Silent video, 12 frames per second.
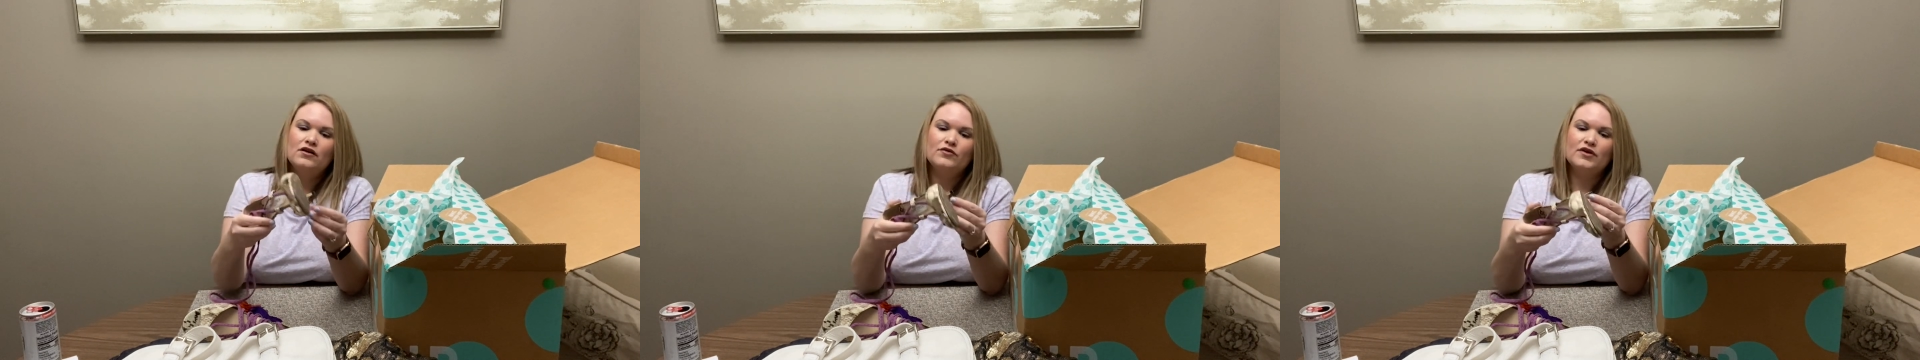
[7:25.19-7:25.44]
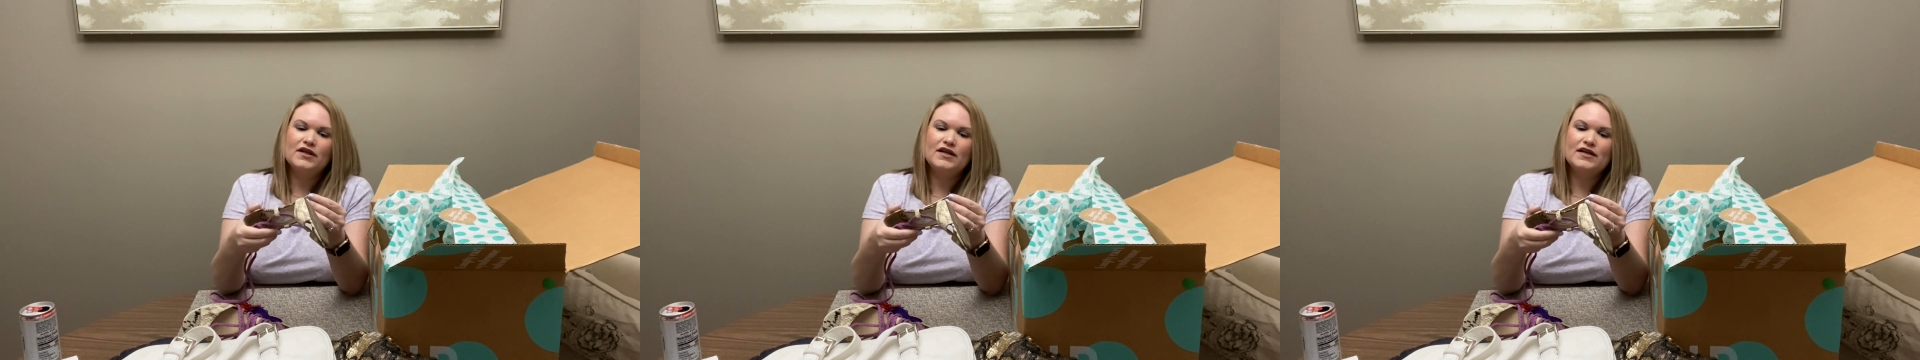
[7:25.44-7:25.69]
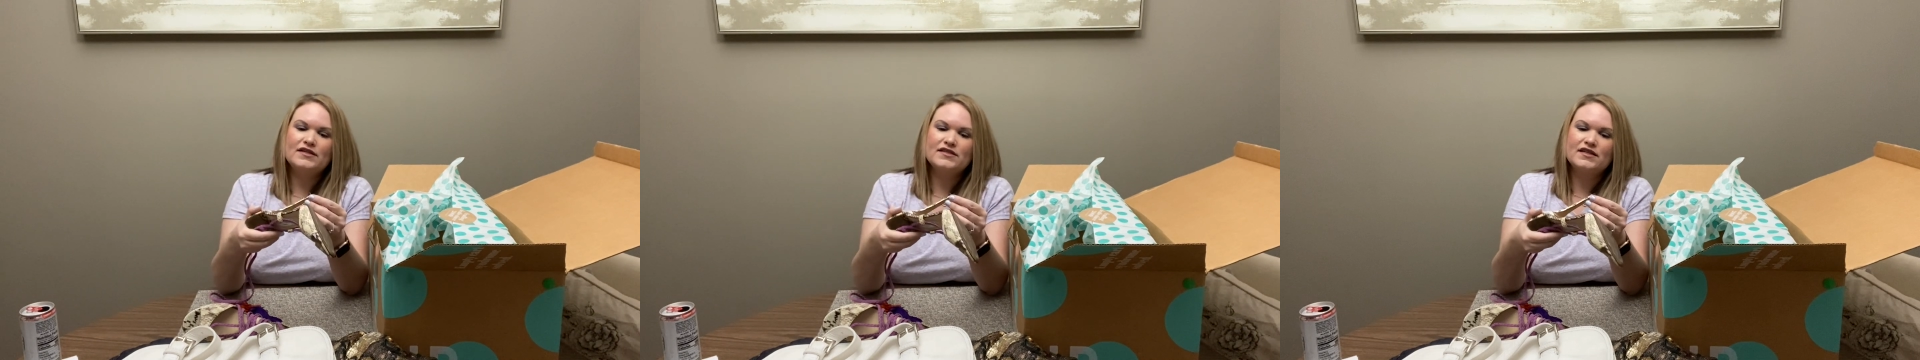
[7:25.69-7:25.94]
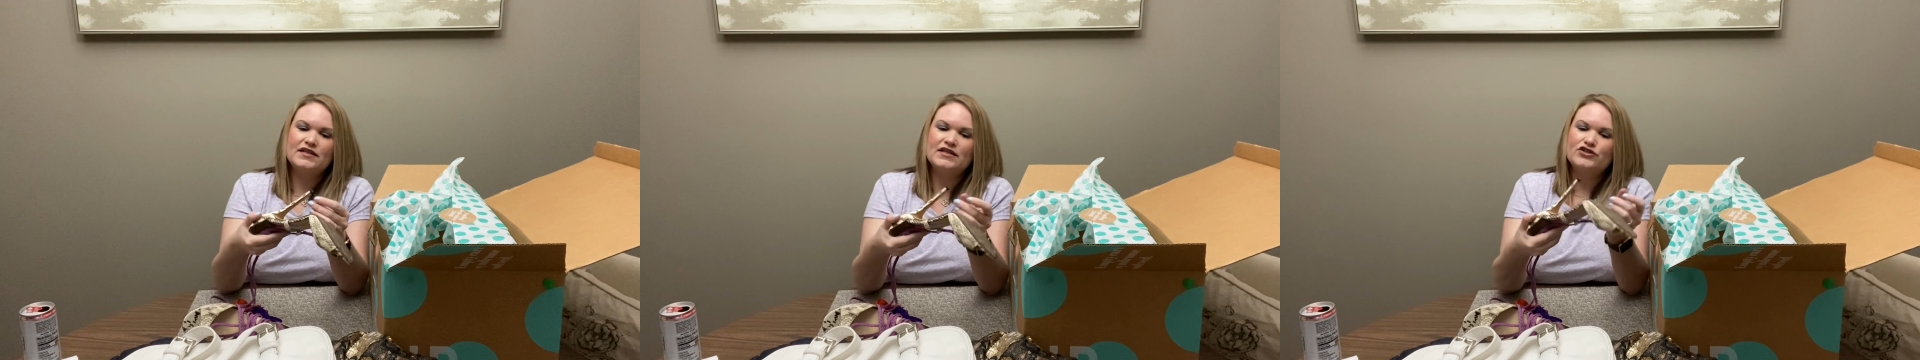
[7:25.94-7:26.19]
Really nice
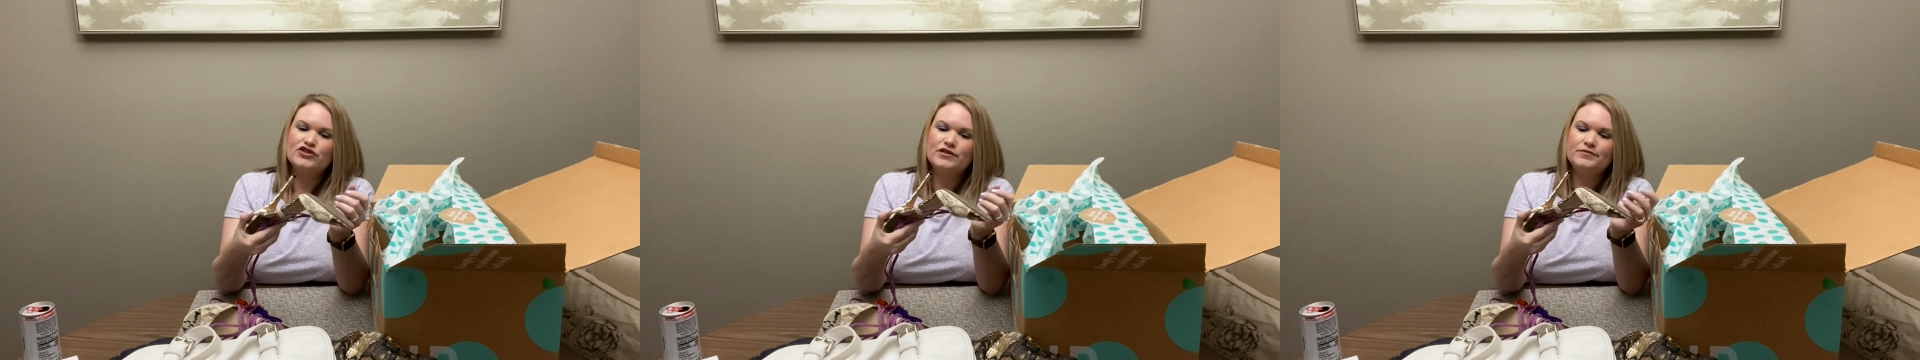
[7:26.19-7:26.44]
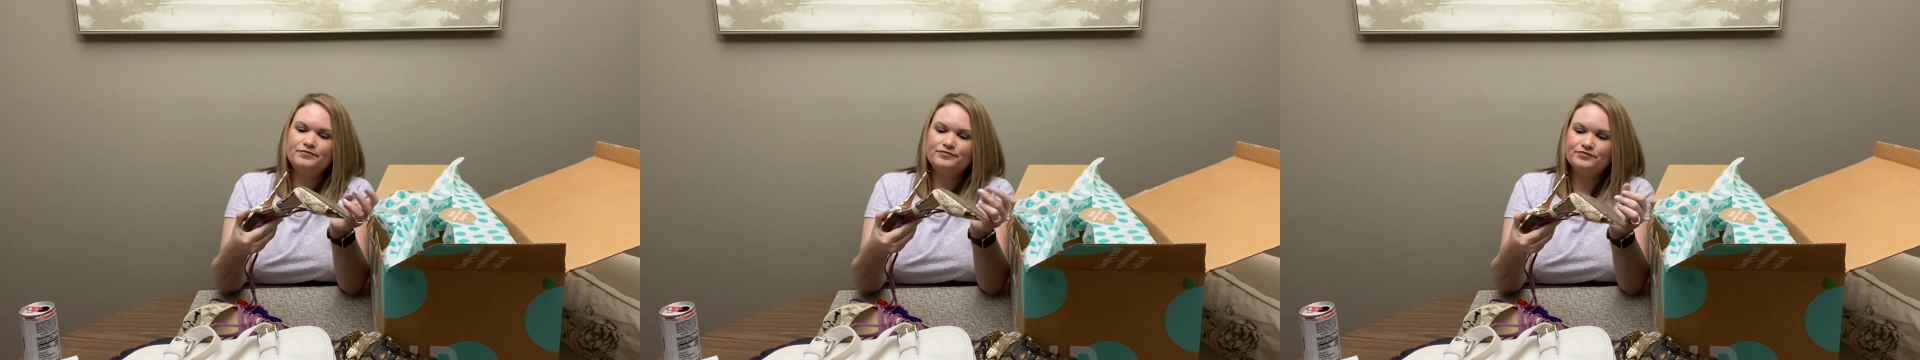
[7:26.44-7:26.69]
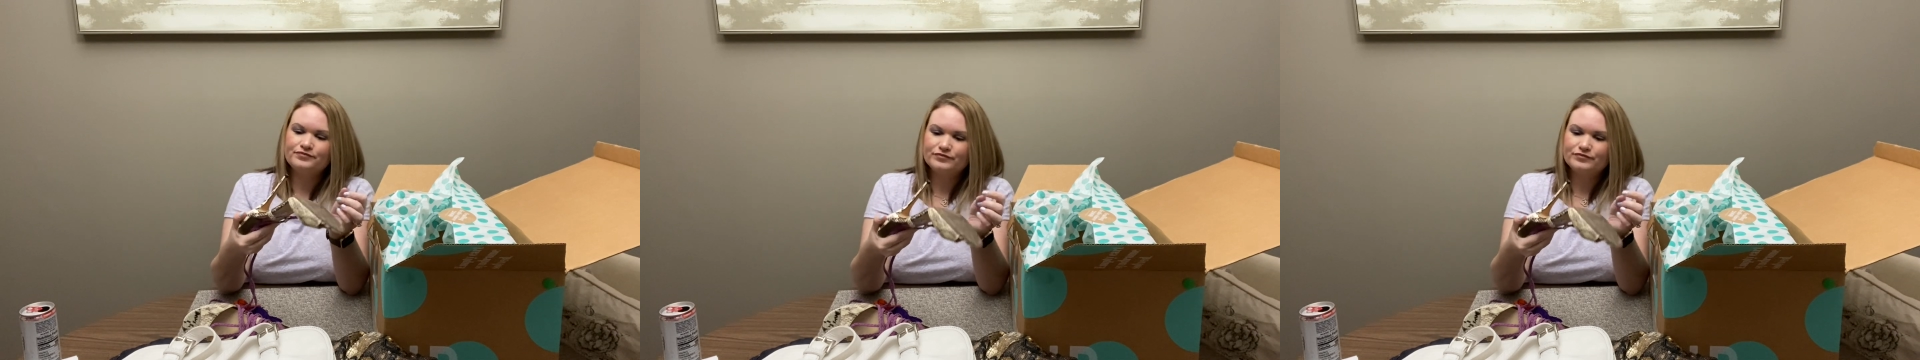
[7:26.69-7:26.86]
condition.